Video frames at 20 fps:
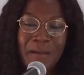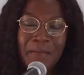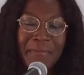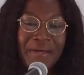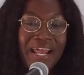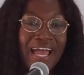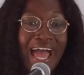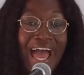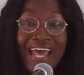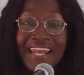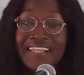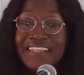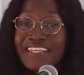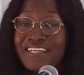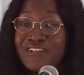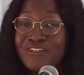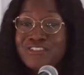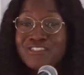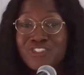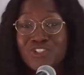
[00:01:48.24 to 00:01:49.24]
But I had a
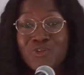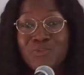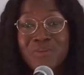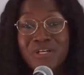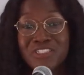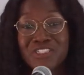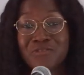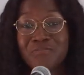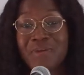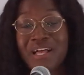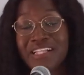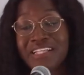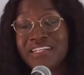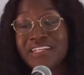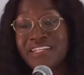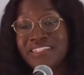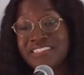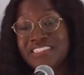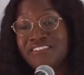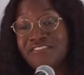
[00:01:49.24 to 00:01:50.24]
little too much
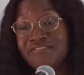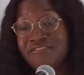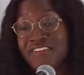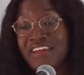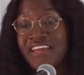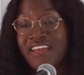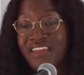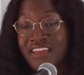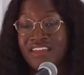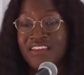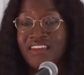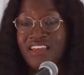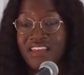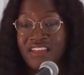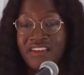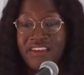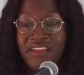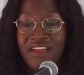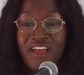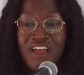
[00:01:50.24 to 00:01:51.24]
melanin to fit in,
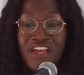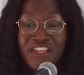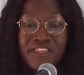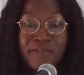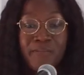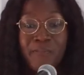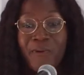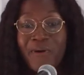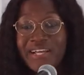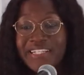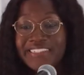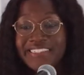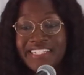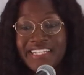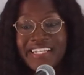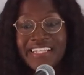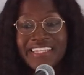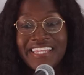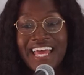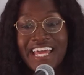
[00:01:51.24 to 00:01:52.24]
and the boys
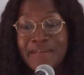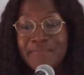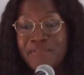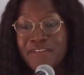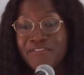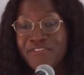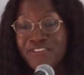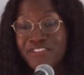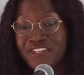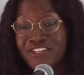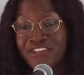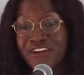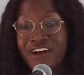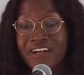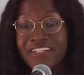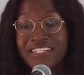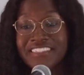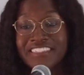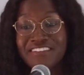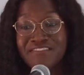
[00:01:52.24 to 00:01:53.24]
didn't like me for the
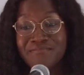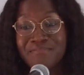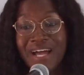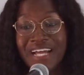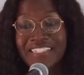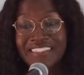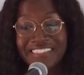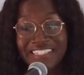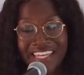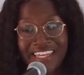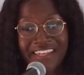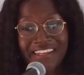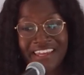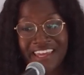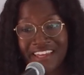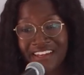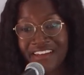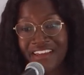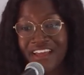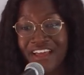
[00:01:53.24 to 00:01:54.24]
darkness of my skin,
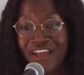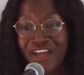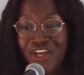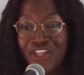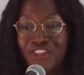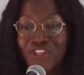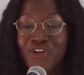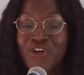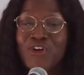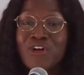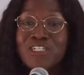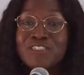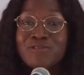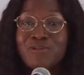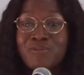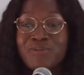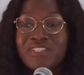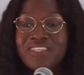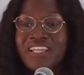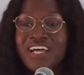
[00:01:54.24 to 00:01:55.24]
and the girls
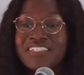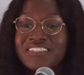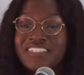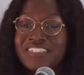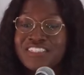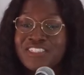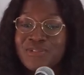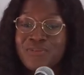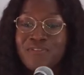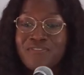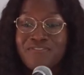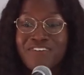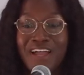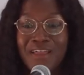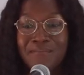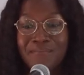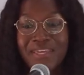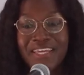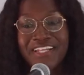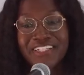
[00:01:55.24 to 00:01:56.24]
were reluctant to
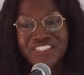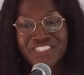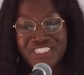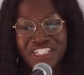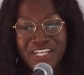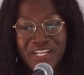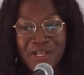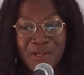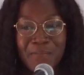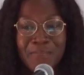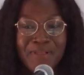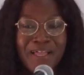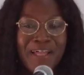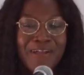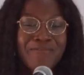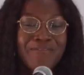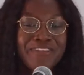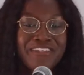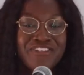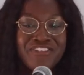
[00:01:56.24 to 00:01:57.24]
invite me to chill,
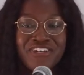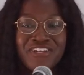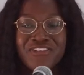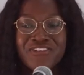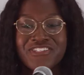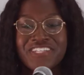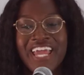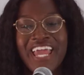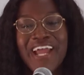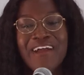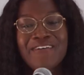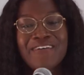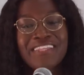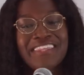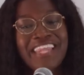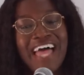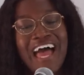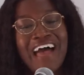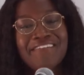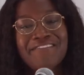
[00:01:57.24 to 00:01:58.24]
playing with each other's hair
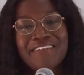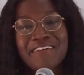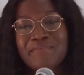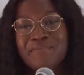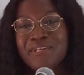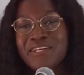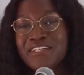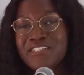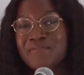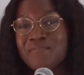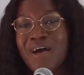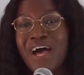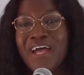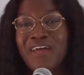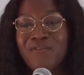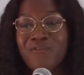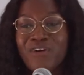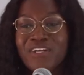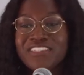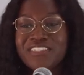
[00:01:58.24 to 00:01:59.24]
and laughing because
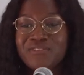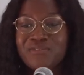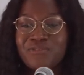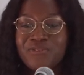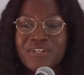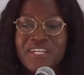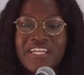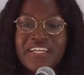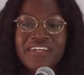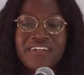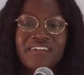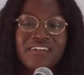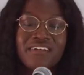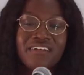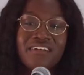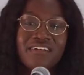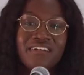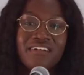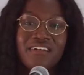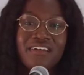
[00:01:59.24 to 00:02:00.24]
mine wasn't real.
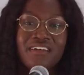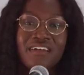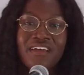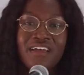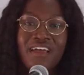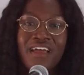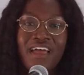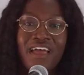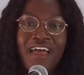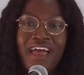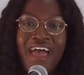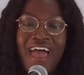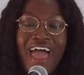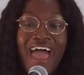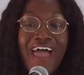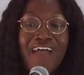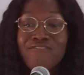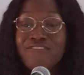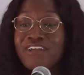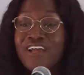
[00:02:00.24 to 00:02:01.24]

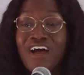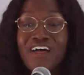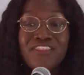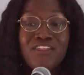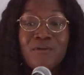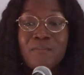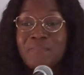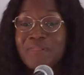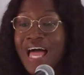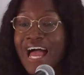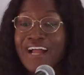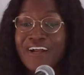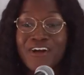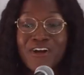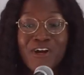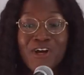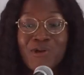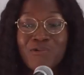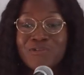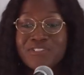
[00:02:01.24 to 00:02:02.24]
Every other black
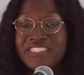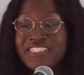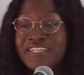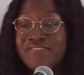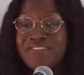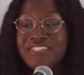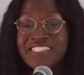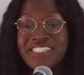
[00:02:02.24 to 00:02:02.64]
girl received the